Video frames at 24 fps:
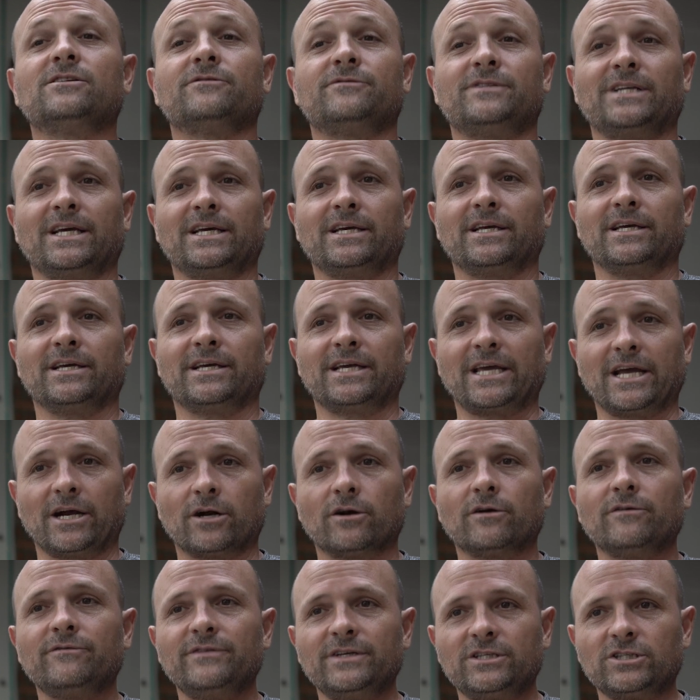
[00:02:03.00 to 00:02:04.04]
of taking
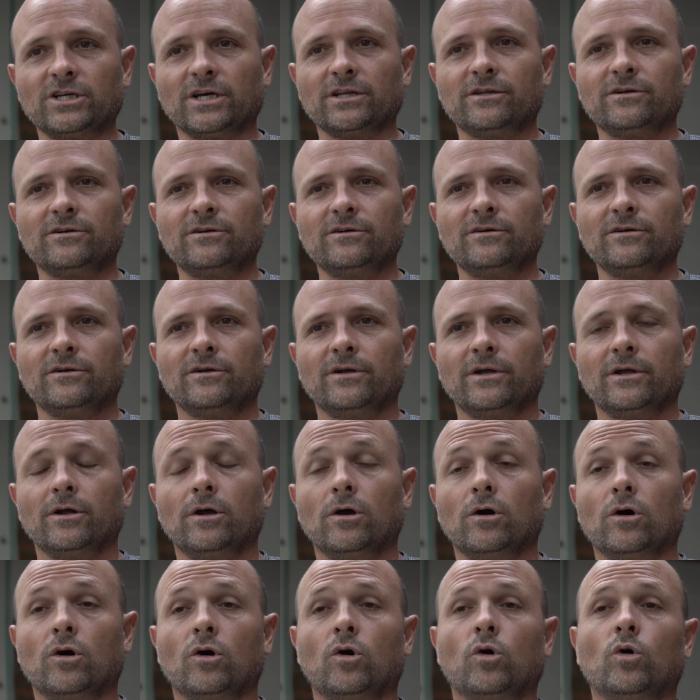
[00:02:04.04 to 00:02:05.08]
care of each other,
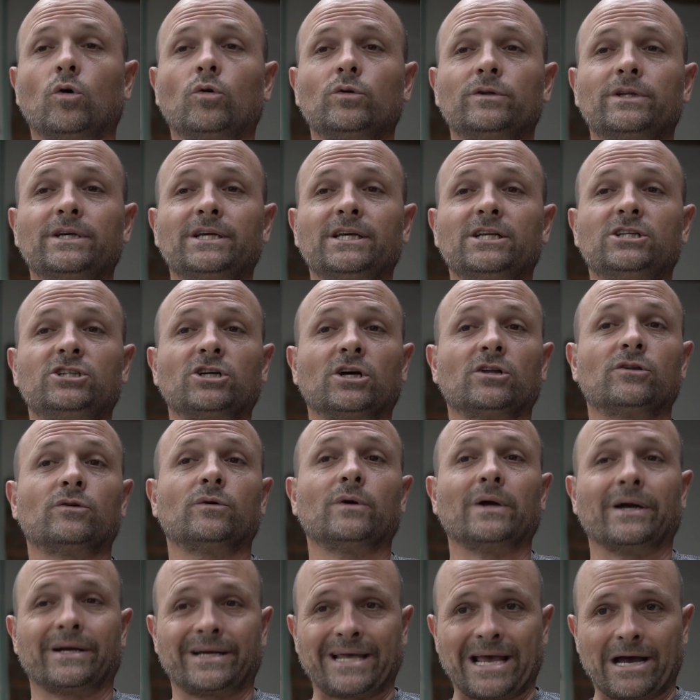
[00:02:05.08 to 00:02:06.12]
holding each other
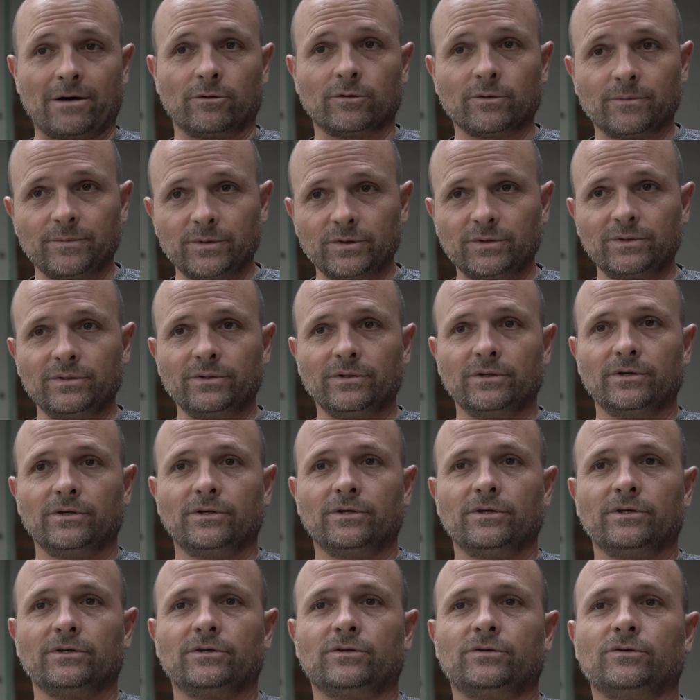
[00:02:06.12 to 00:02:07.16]
accountable
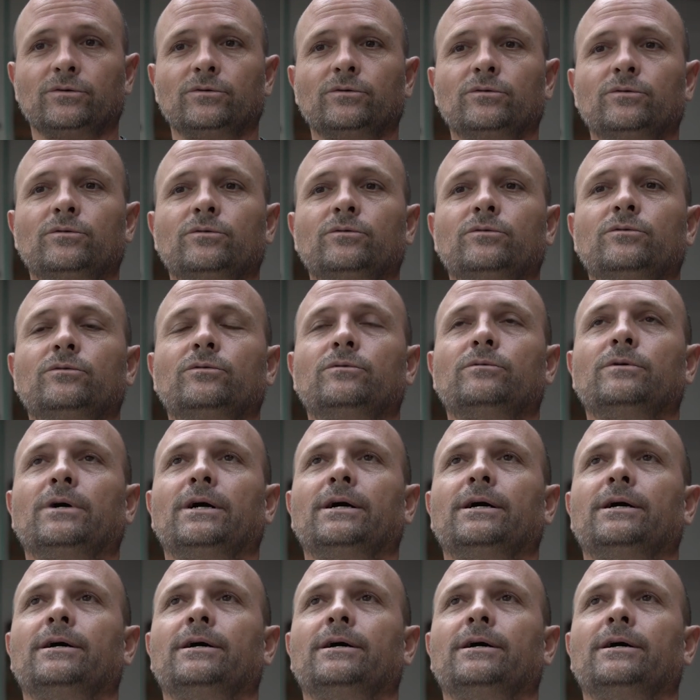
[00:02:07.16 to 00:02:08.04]
to